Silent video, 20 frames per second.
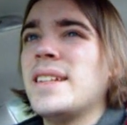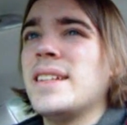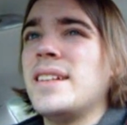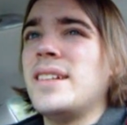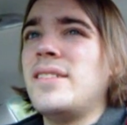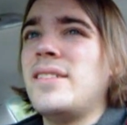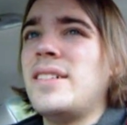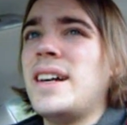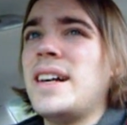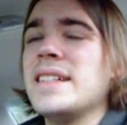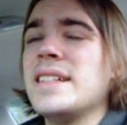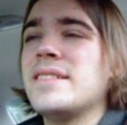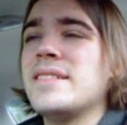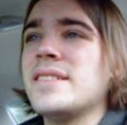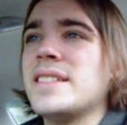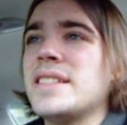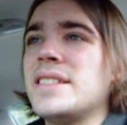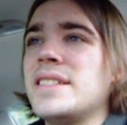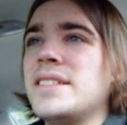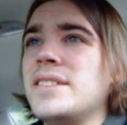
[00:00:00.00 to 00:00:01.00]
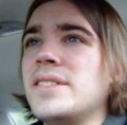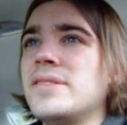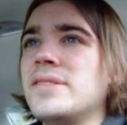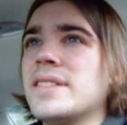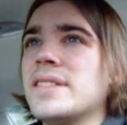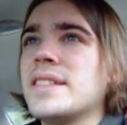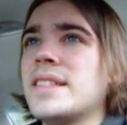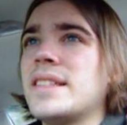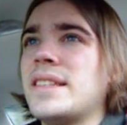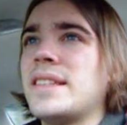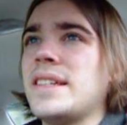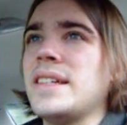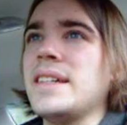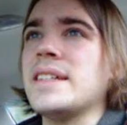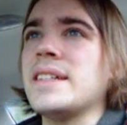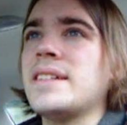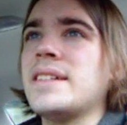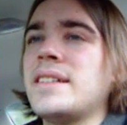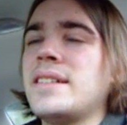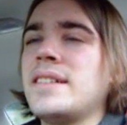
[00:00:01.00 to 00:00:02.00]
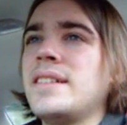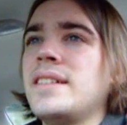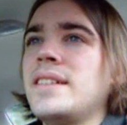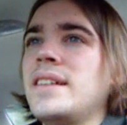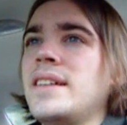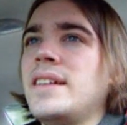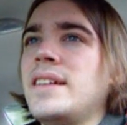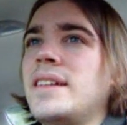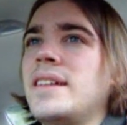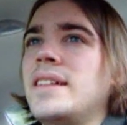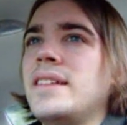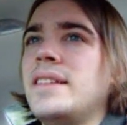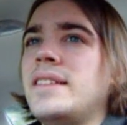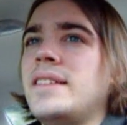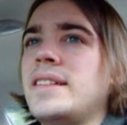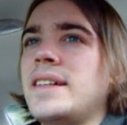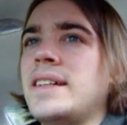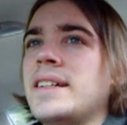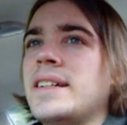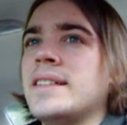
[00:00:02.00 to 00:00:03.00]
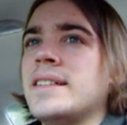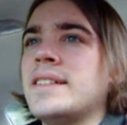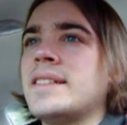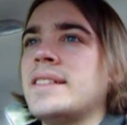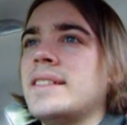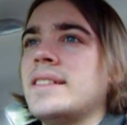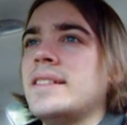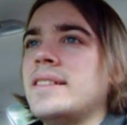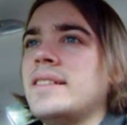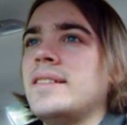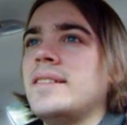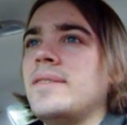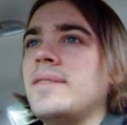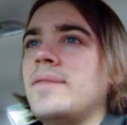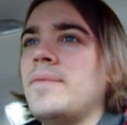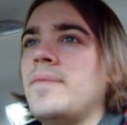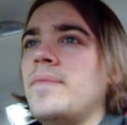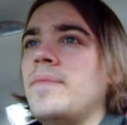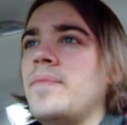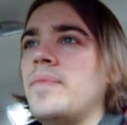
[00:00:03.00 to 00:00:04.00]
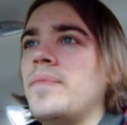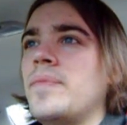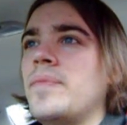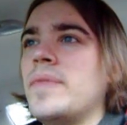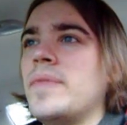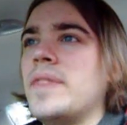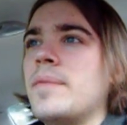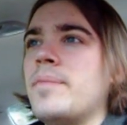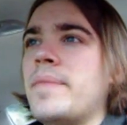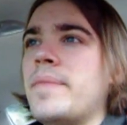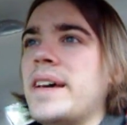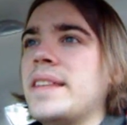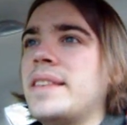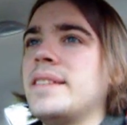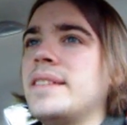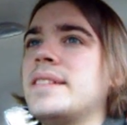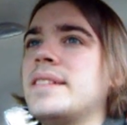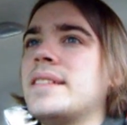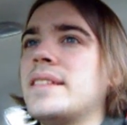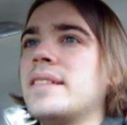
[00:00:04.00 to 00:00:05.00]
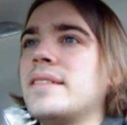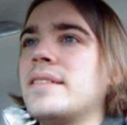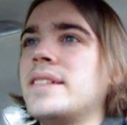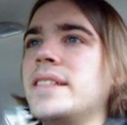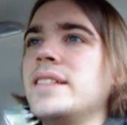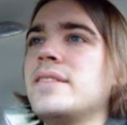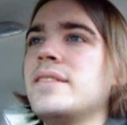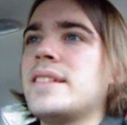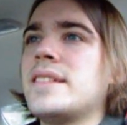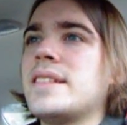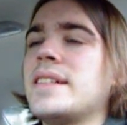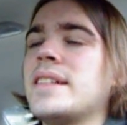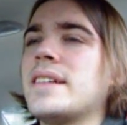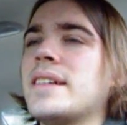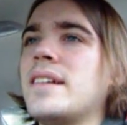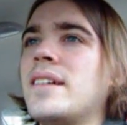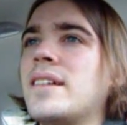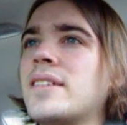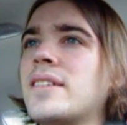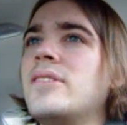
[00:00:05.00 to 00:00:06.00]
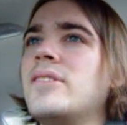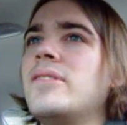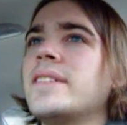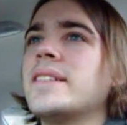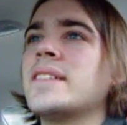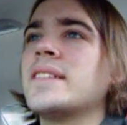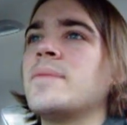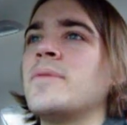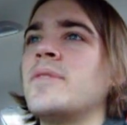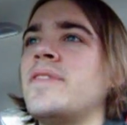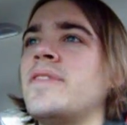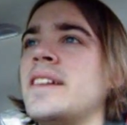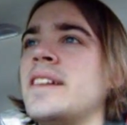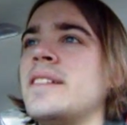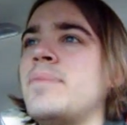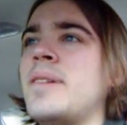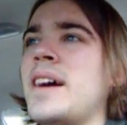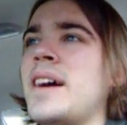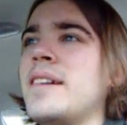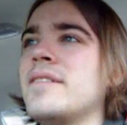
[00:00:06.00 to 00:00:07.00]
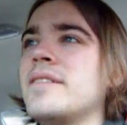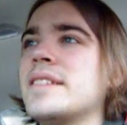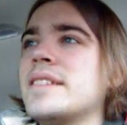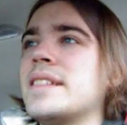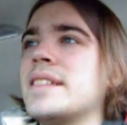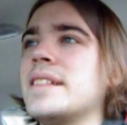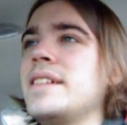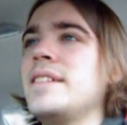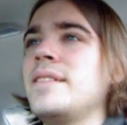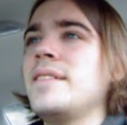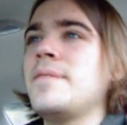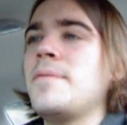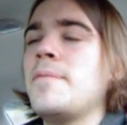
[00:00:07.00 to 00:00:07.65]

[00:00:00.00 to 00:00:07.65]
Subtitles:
you know, I just don't think that the methods they're using are going to prevent piracy.